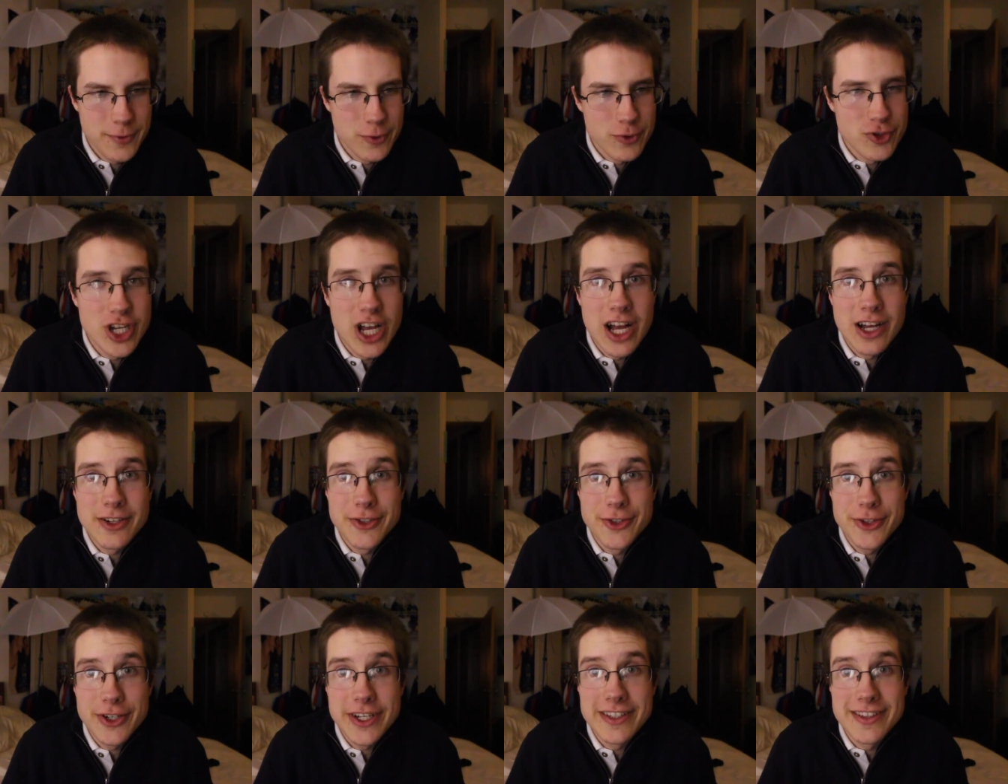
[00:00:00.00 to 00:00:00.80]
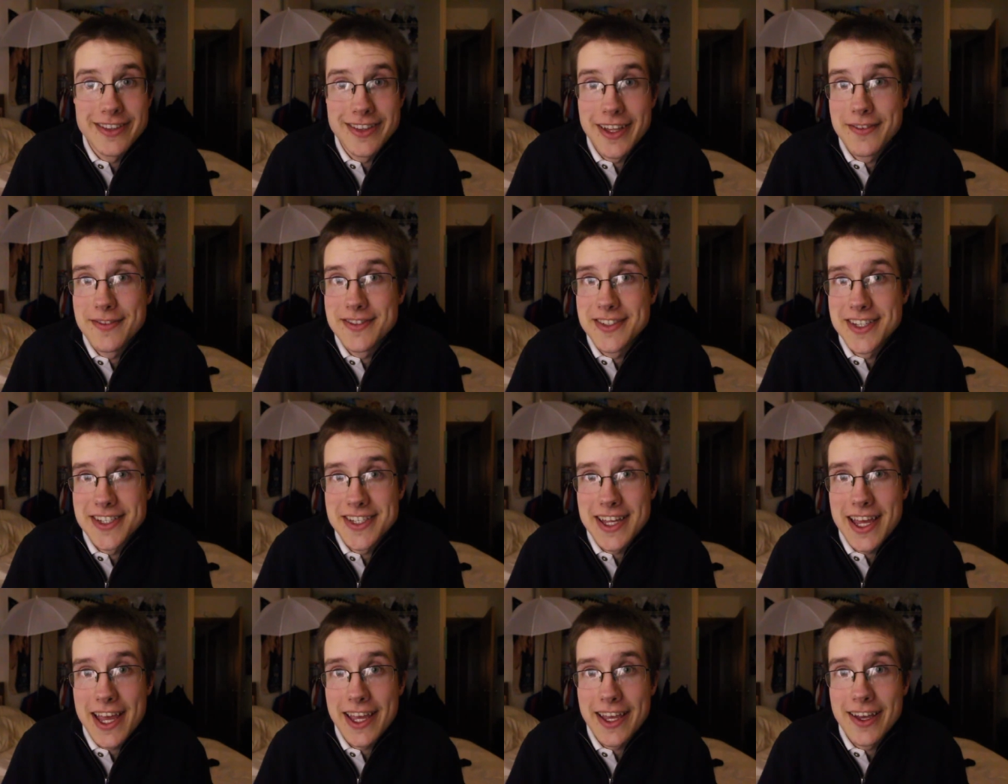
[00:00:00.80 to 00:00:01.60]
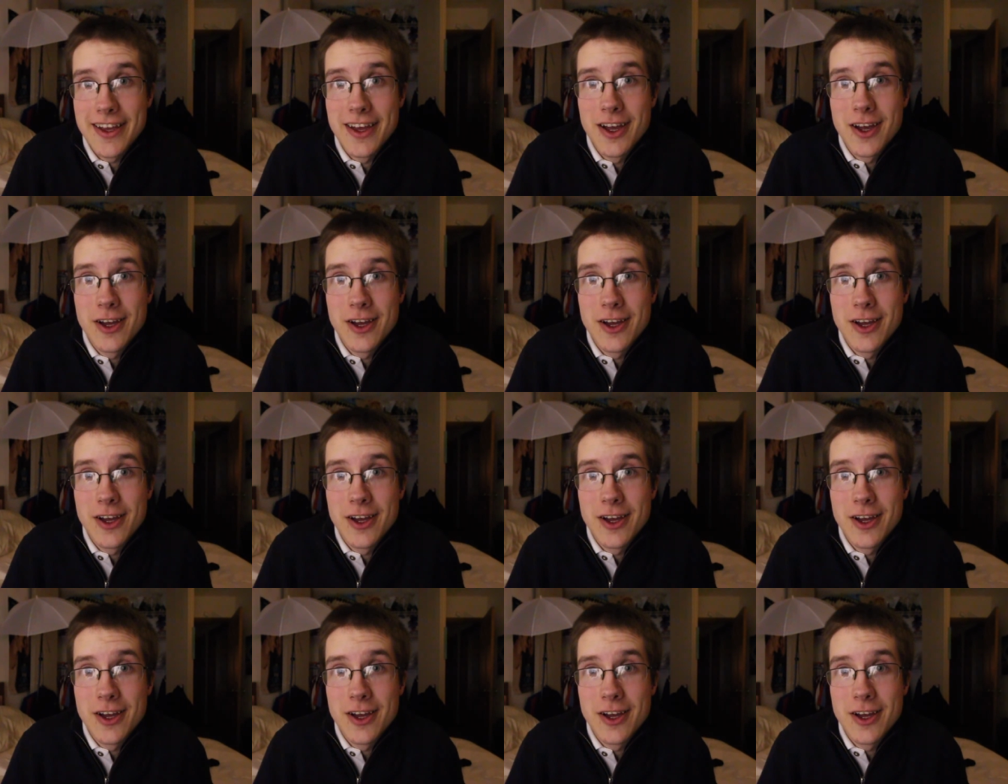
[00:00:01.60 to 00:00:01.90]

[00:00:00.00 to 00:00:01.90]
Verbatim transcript: Or John Green loves to say,